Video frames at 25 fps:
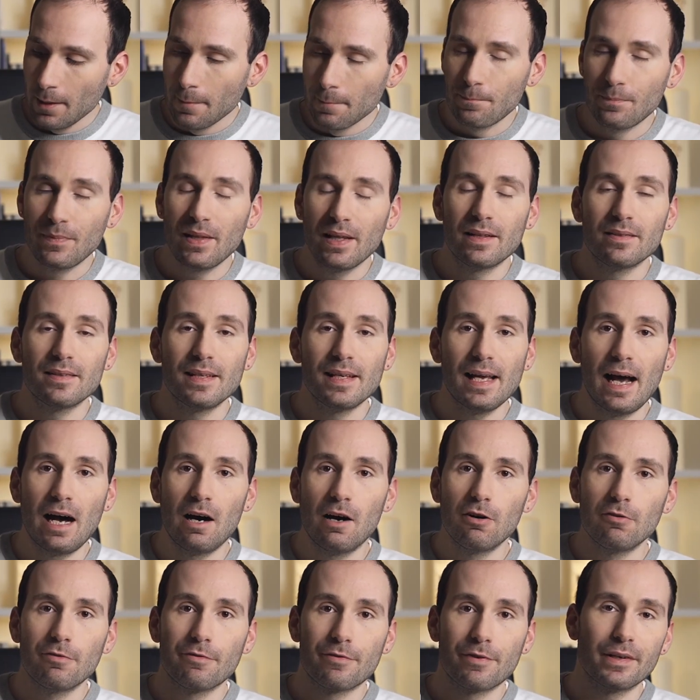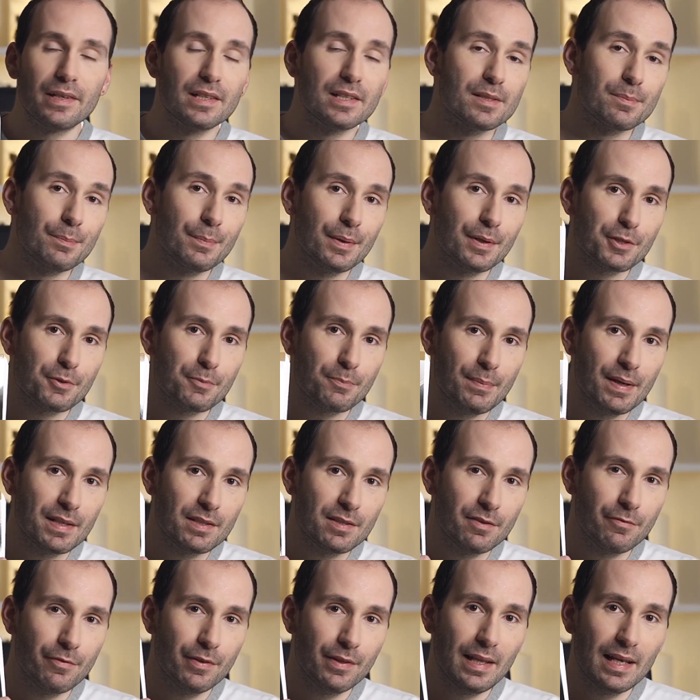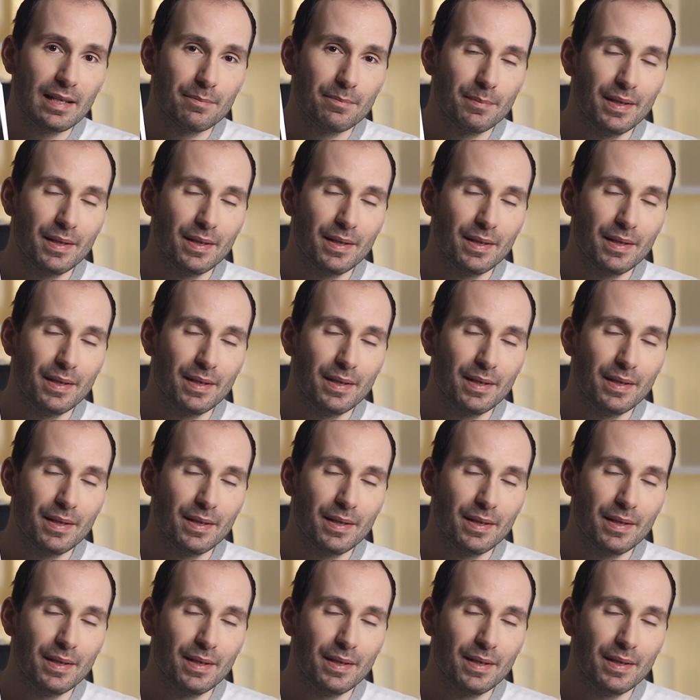then the Alfred is much better for that,